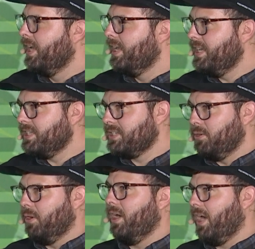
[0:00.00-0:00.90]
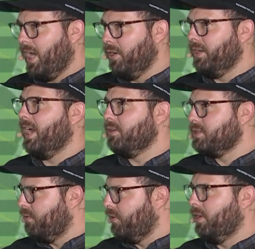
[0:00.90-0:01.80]
He's hired accountants
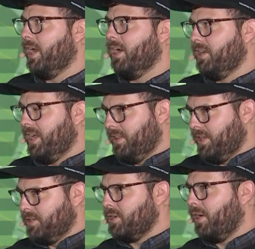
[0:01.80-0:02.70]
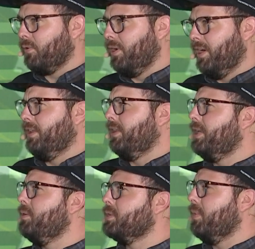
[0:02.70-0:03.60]
to figure it out, and then software, and I think
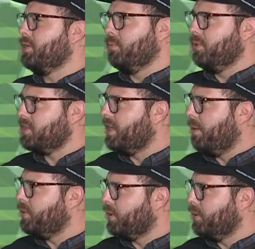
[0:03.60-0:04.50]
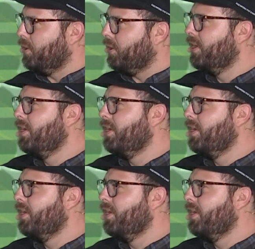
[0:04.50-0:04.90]
he was much more skeptical